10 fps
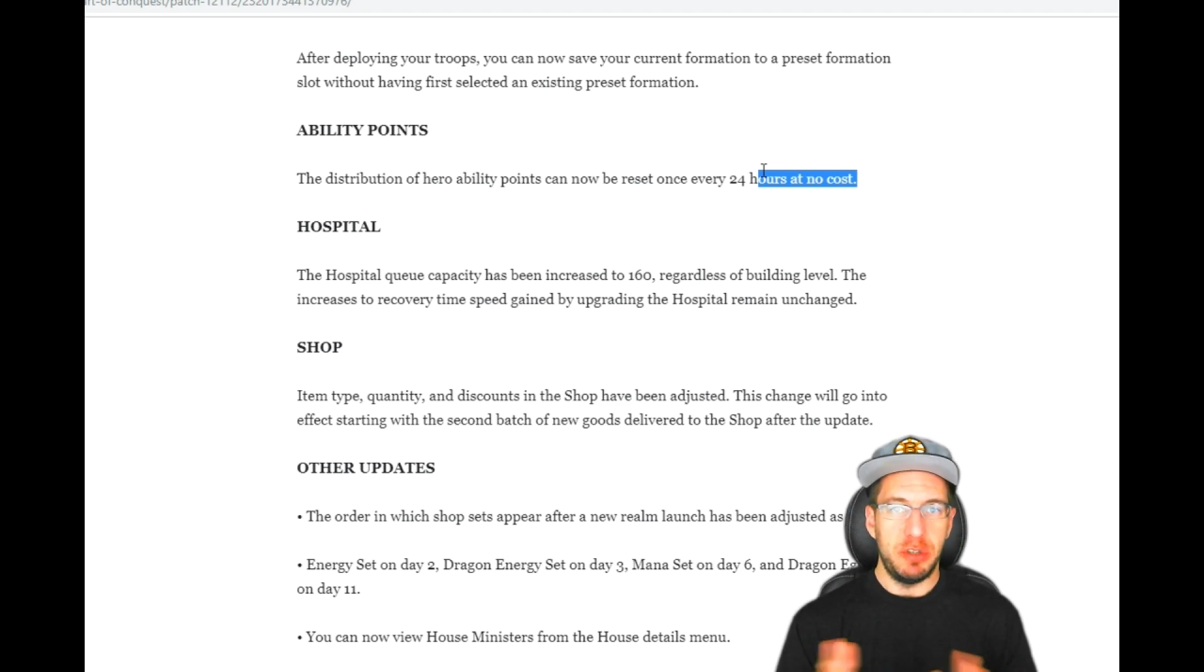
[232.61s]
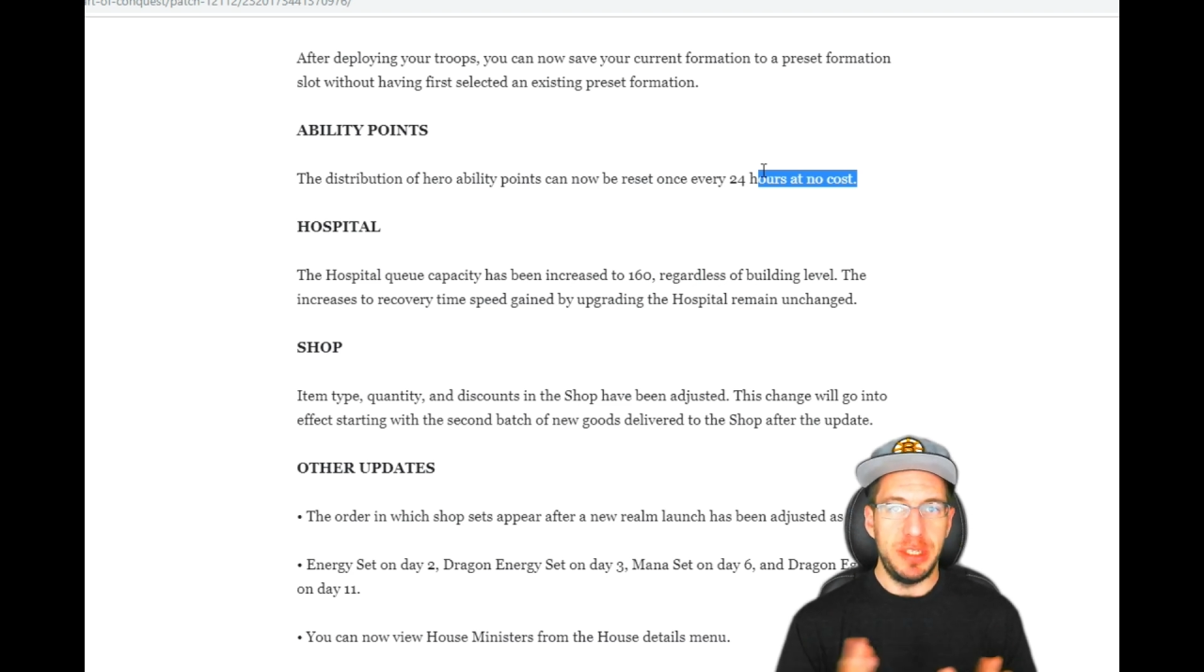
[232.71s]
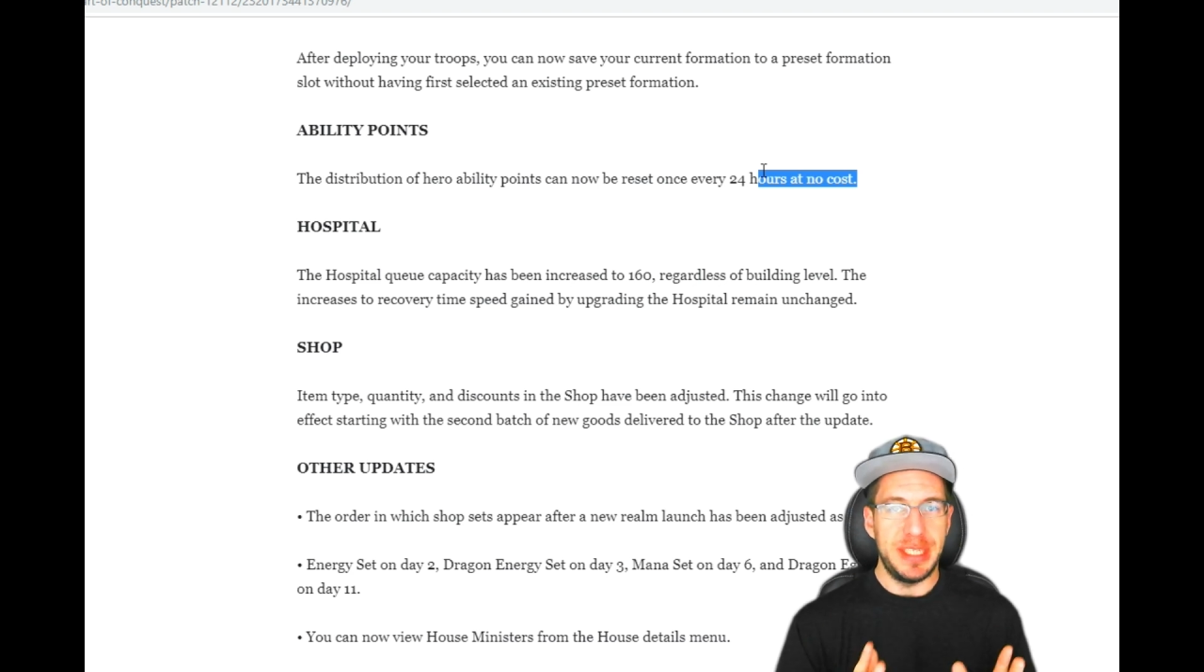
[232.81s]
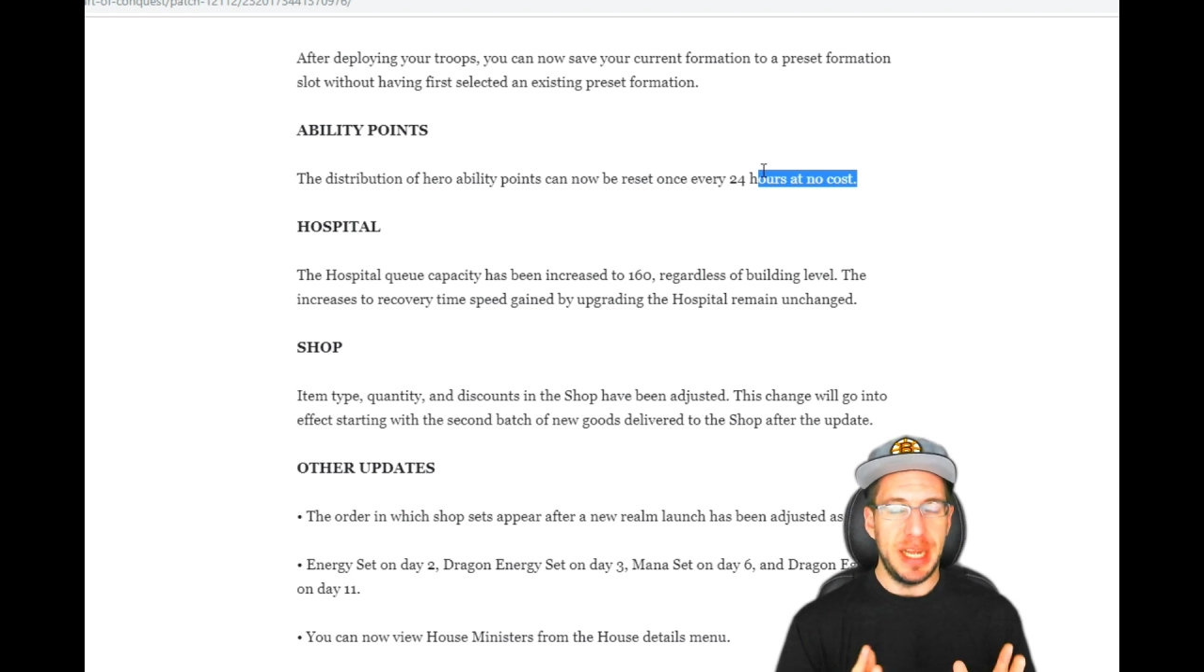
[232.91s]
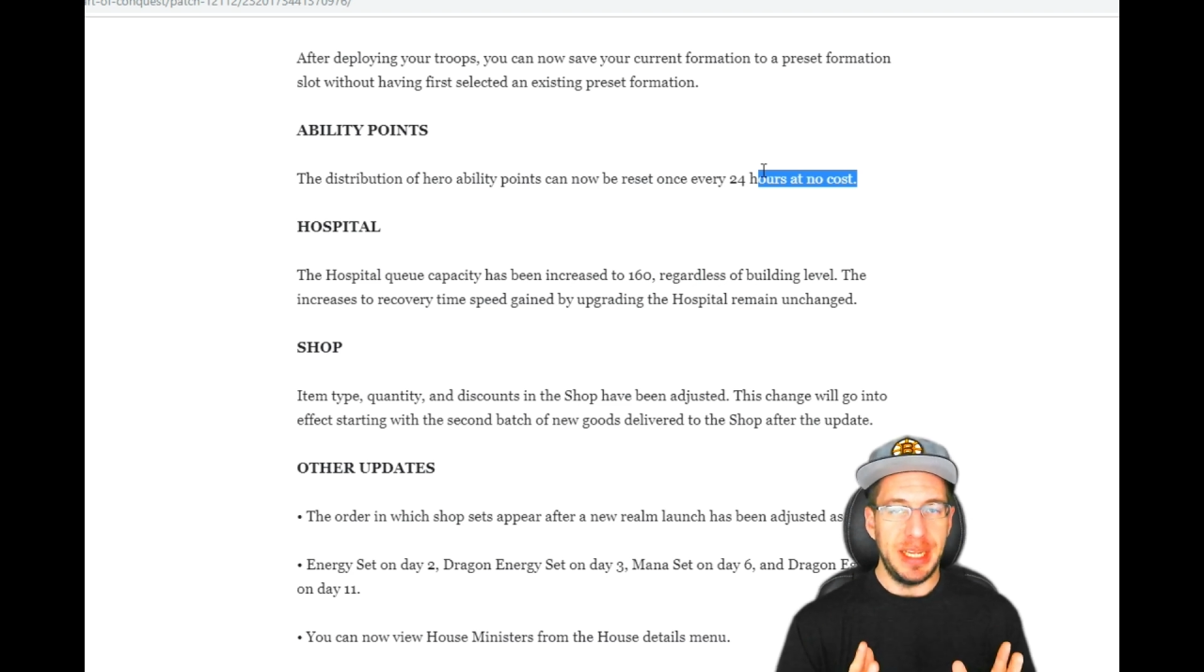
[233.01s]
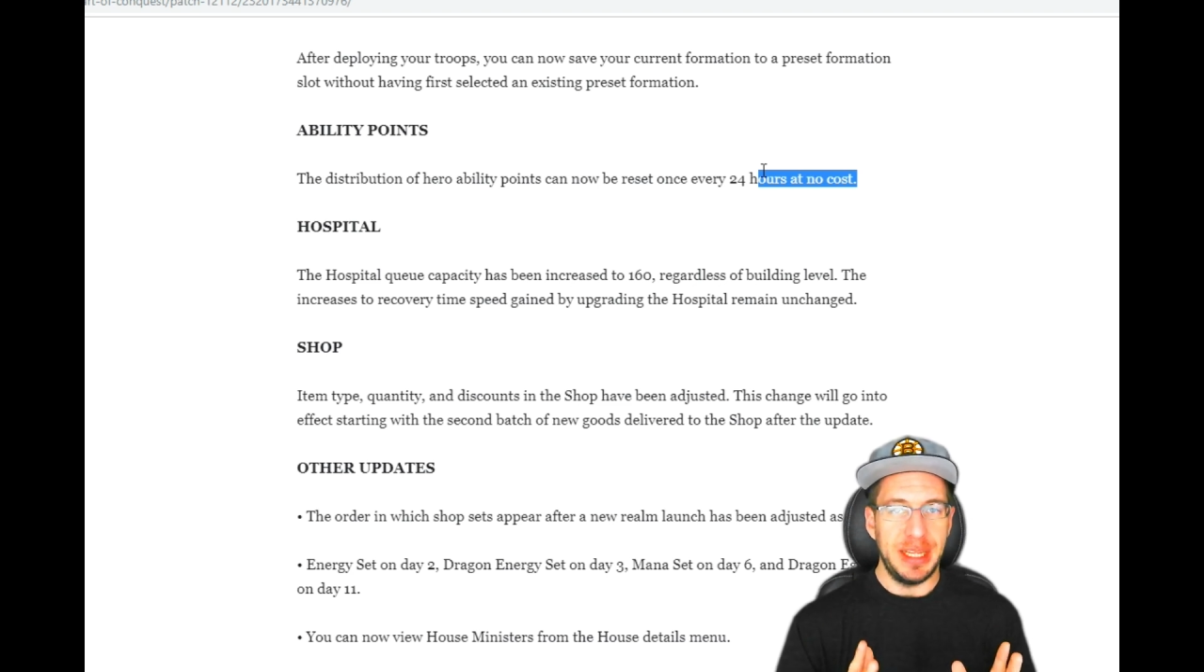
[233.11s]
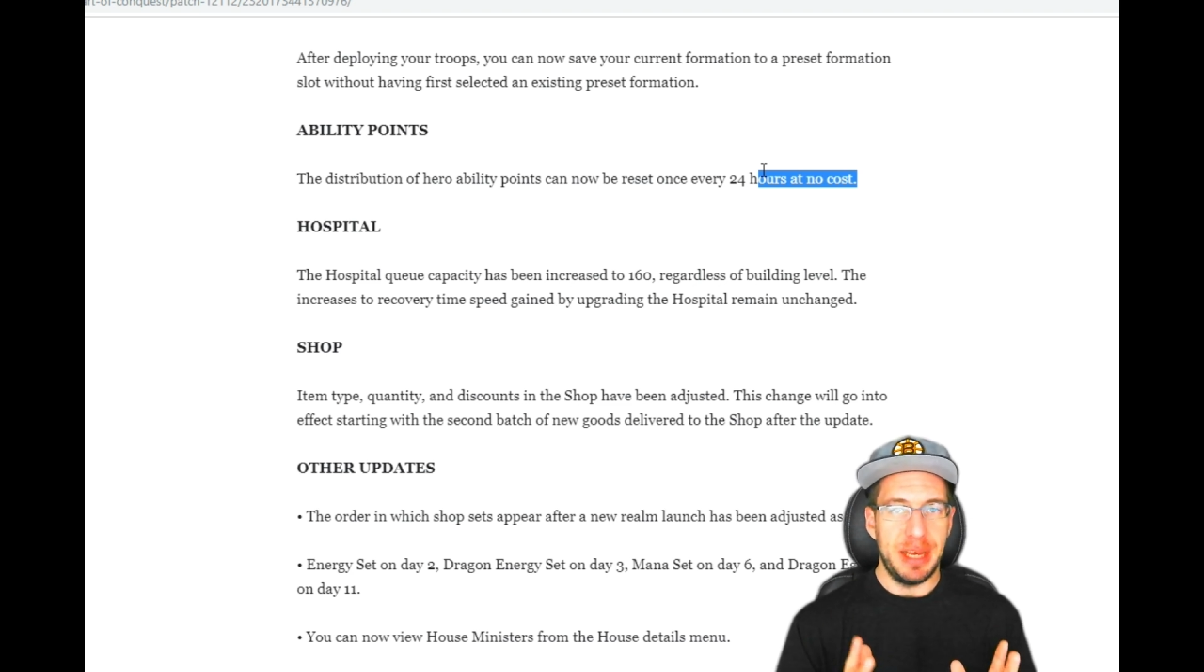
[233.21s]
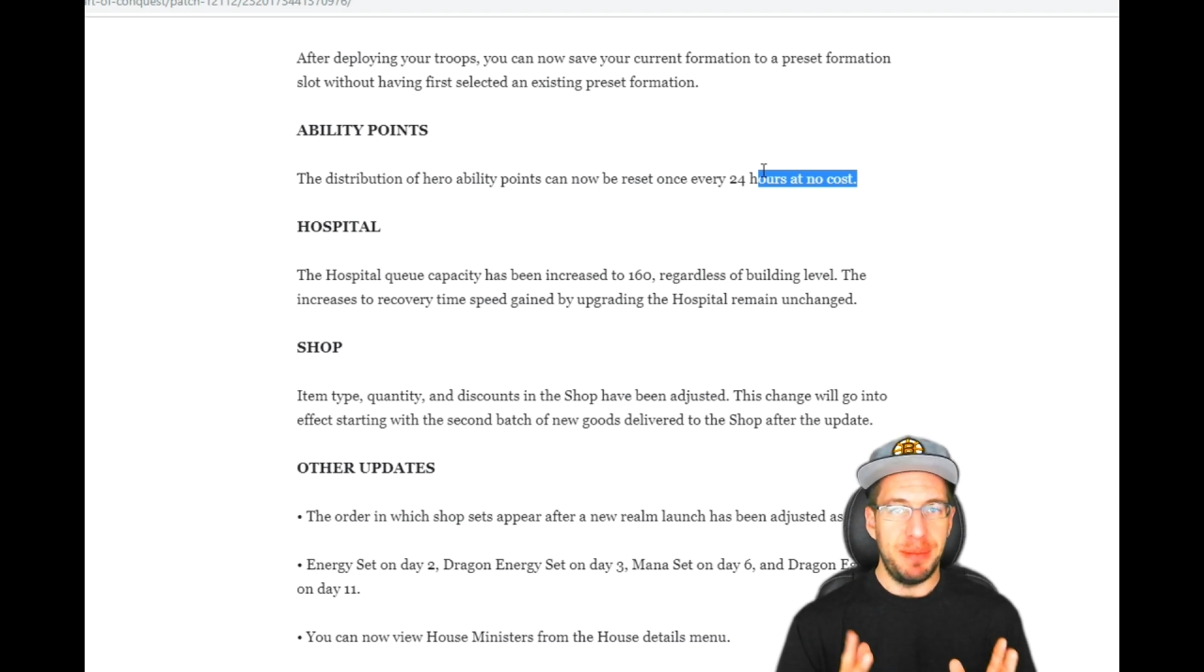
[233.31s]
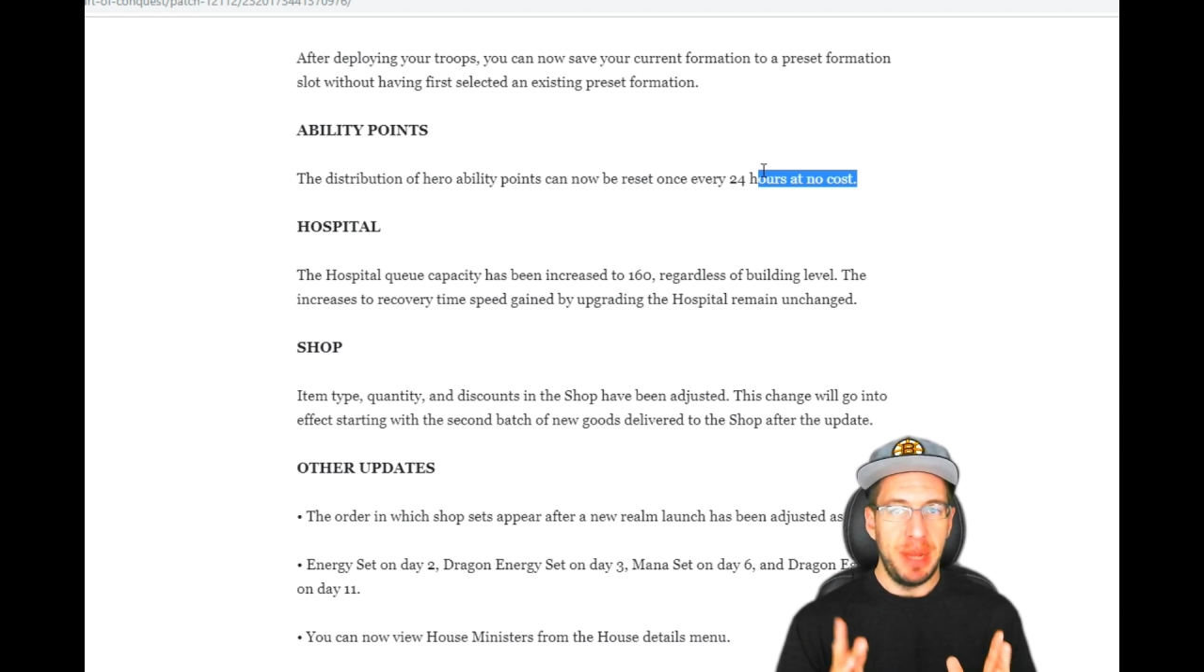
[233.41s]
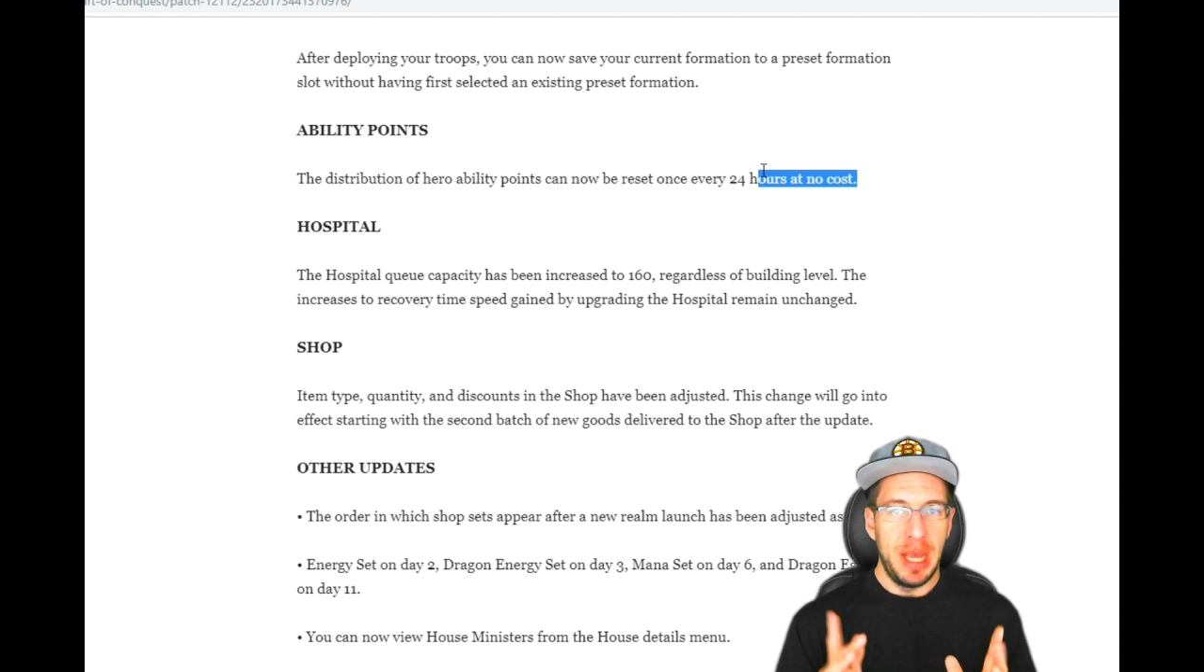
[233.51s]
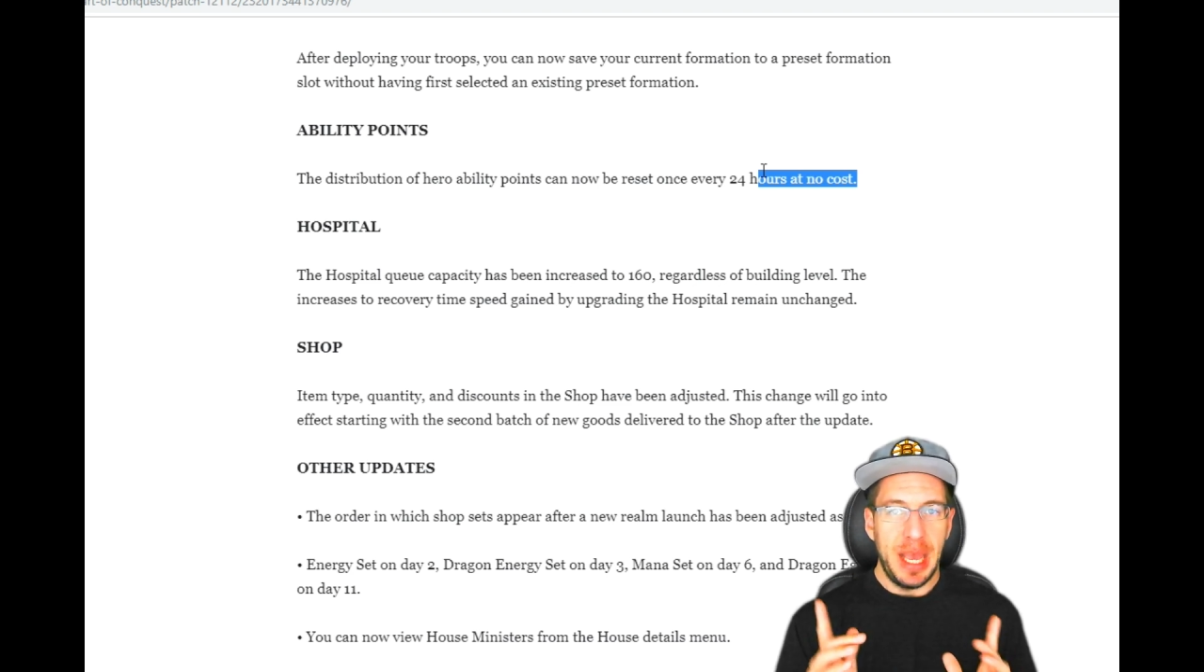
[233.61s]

resetting them.